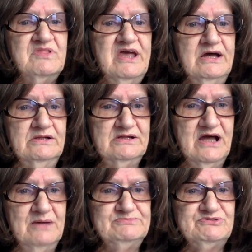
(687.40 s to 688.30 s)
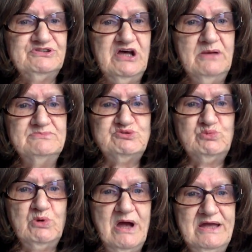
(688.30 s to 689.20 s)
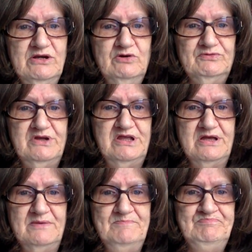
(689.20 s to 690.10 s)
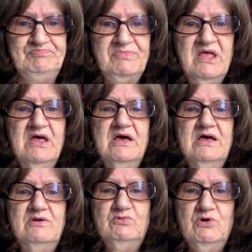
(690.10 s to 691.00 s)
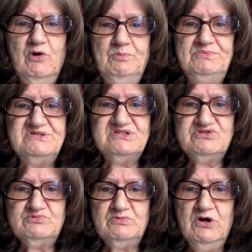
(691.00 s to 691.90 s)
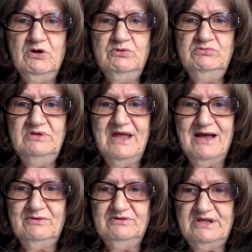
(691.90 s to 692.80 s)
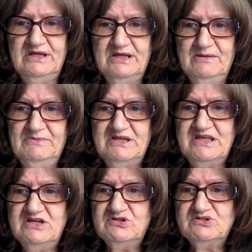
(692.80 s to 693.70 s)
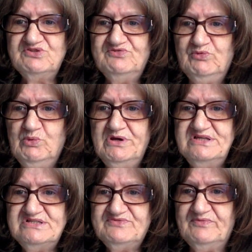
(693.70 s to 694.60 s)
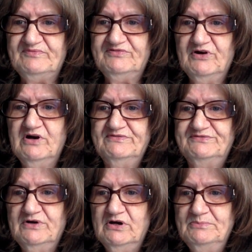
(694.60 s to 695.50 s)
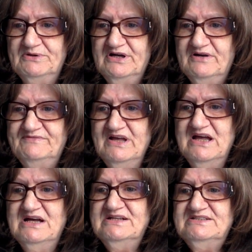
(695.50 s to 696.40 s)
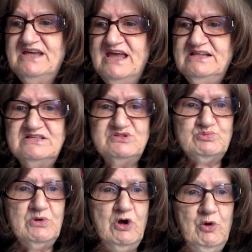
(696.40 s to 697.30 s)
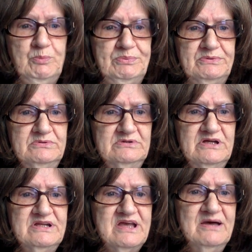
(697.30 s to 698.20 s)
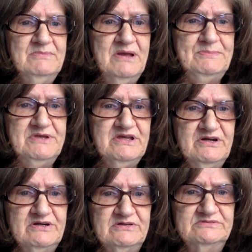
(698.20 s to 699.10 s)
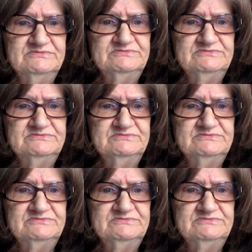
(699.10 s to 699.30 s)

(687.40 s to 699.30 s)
The helicopter comes right over him. A rope is thrown down to him, and he hears a voice from far, far above Take this rope and come up here.